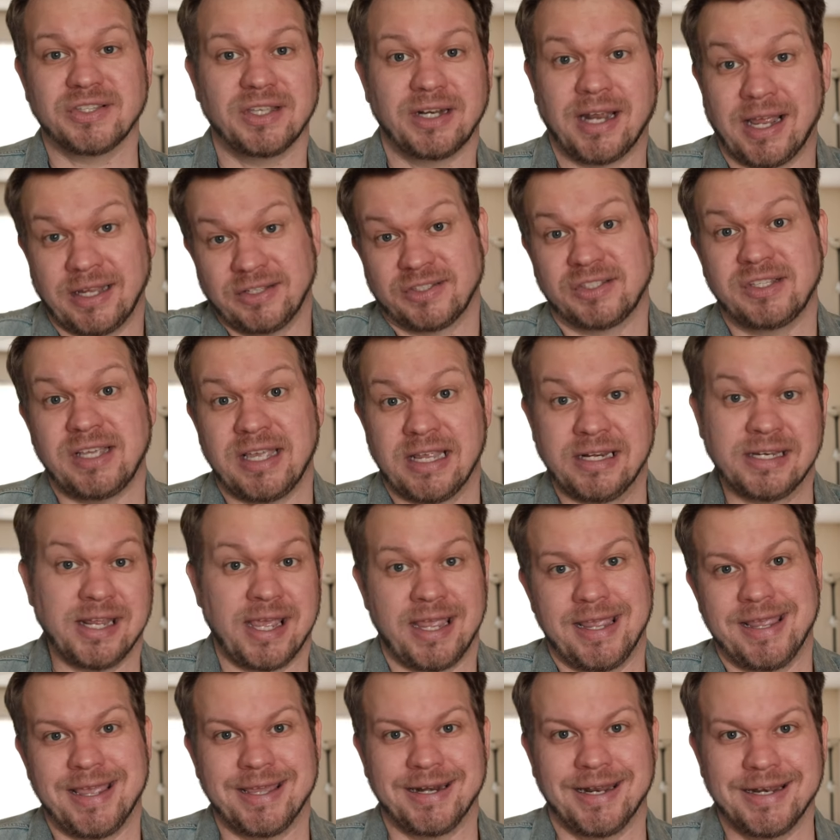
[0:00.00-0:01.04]
that I see
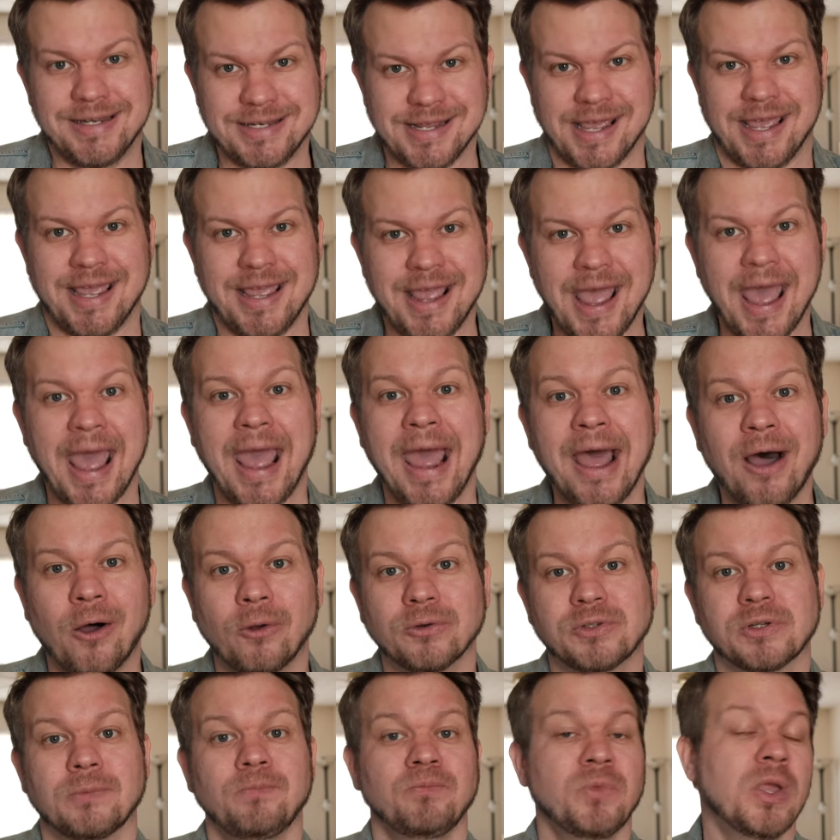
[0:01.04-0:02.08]
day in and day
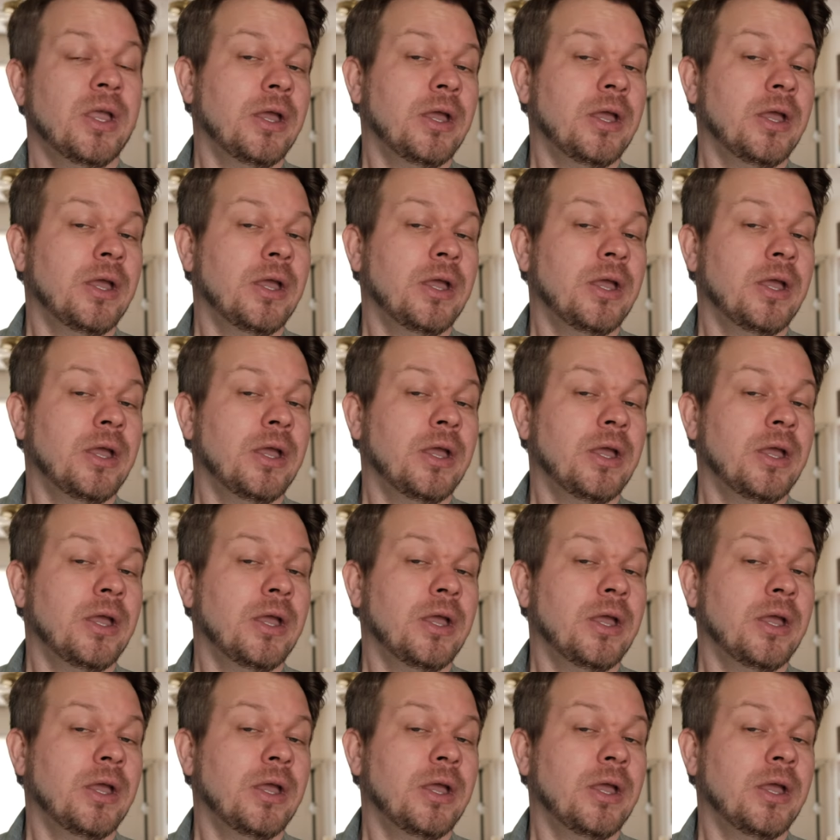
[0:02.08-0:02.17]
out,